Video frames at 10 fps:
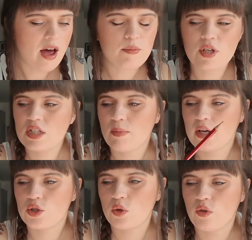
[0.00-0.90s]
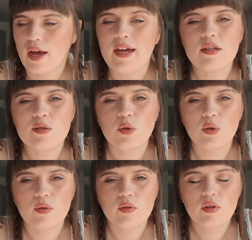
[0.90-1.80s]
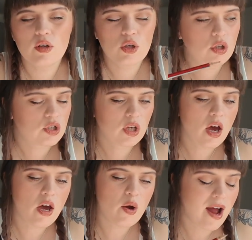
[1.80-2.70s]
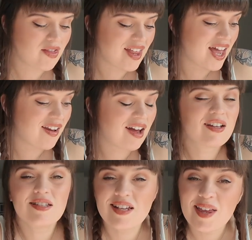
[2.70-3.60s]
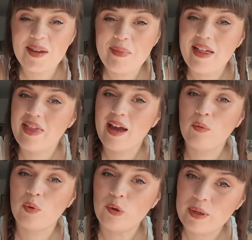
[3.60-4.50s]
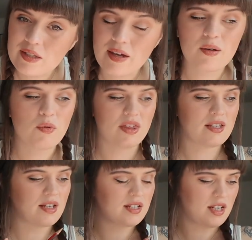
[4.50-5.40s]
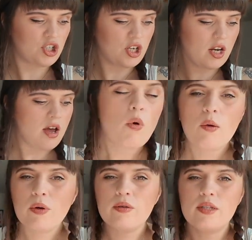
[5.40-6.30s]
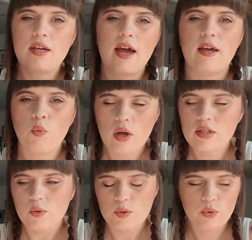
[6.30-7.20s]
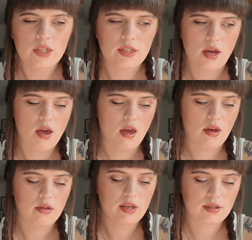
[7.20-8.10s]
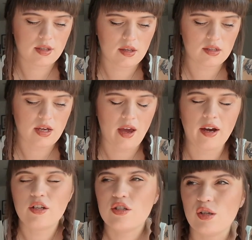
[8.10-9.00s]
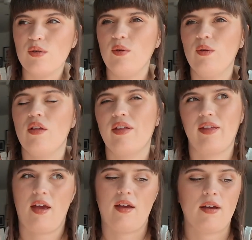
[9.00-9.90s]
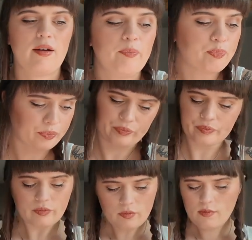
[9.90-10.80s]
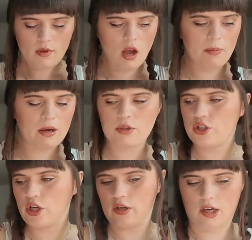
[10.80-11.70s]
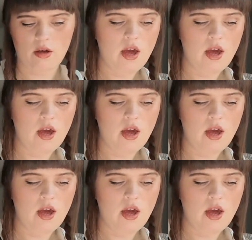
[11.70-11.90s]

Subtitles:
just to make sure that it's all good to go, and then I can sign them and then we'll be done with this edition. What I will say, whilst I was printing these the other day, I do think I'll be able to show you.